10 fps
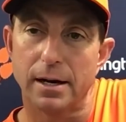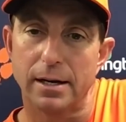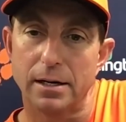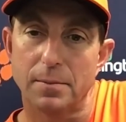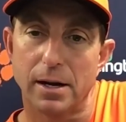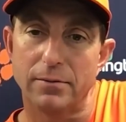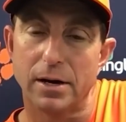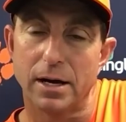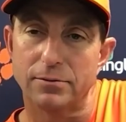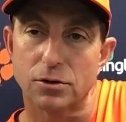Ended up having
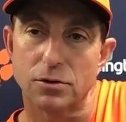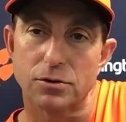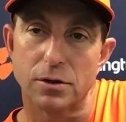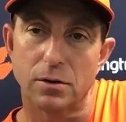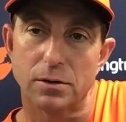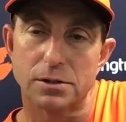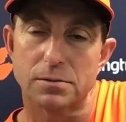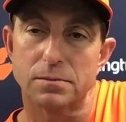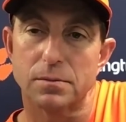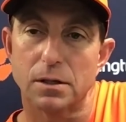to have surgery on
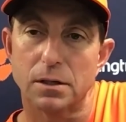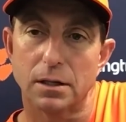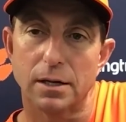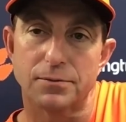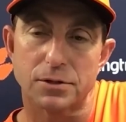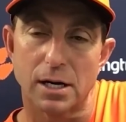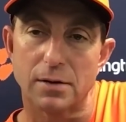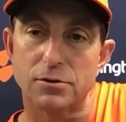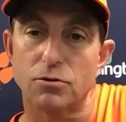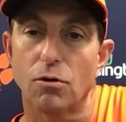his left side
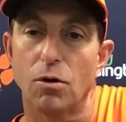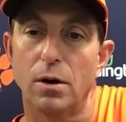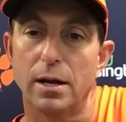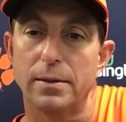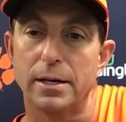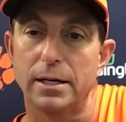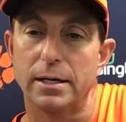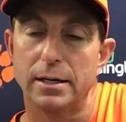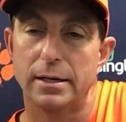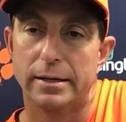of his groin, and
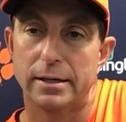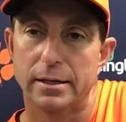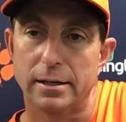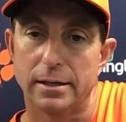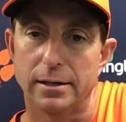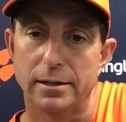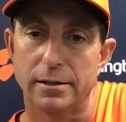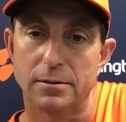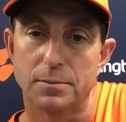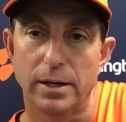
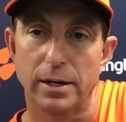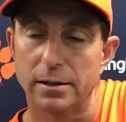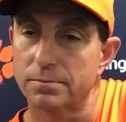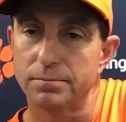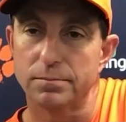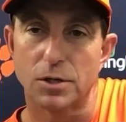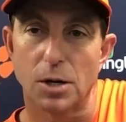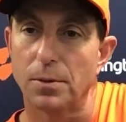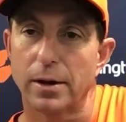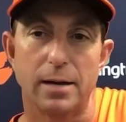then played a
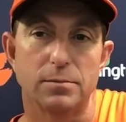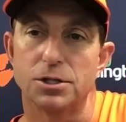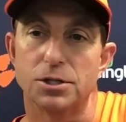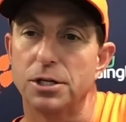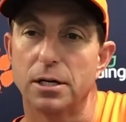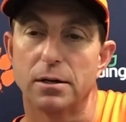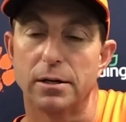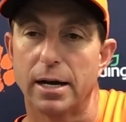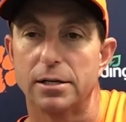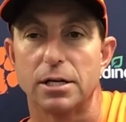couple games this year,
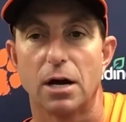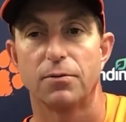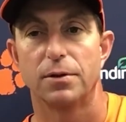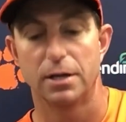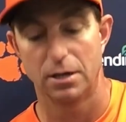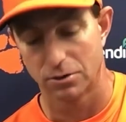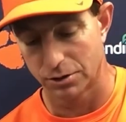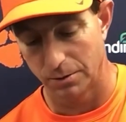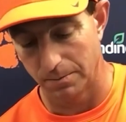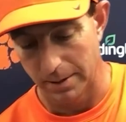and now he's out for the year.
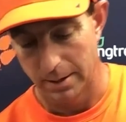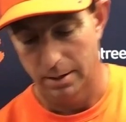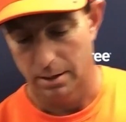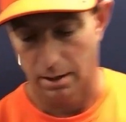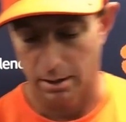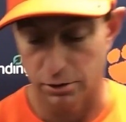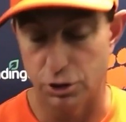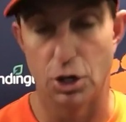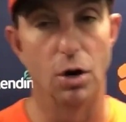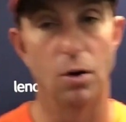So,
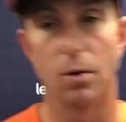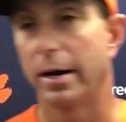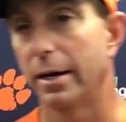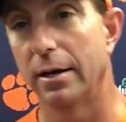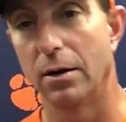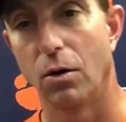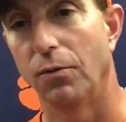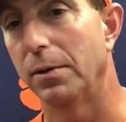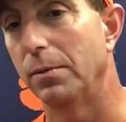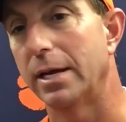Joe, you know,
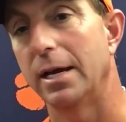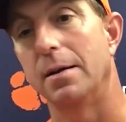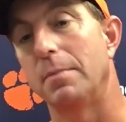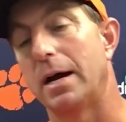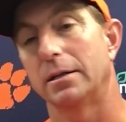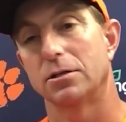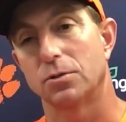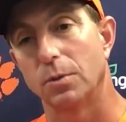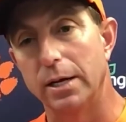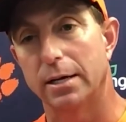hopefully we get him back
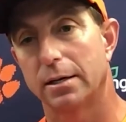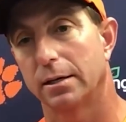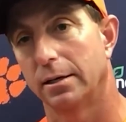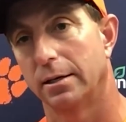this week.